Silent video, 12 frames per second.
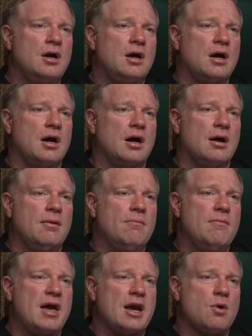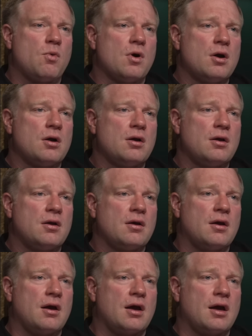uh, make work
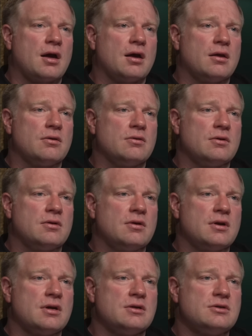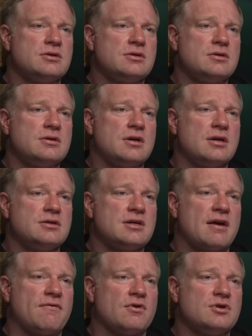and it's it's
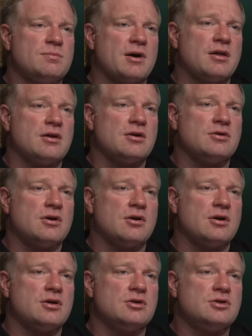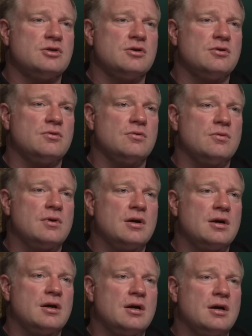efforts by the attorneys to
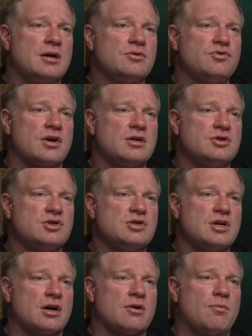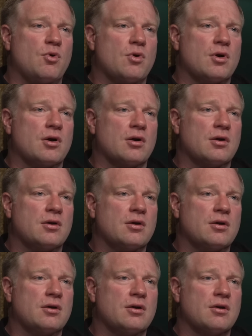try and just suck more
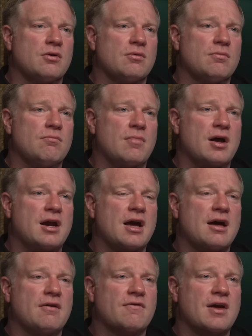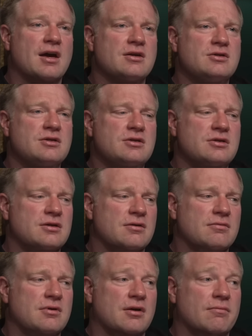you know money out of cases
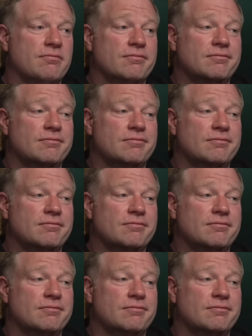uh, you know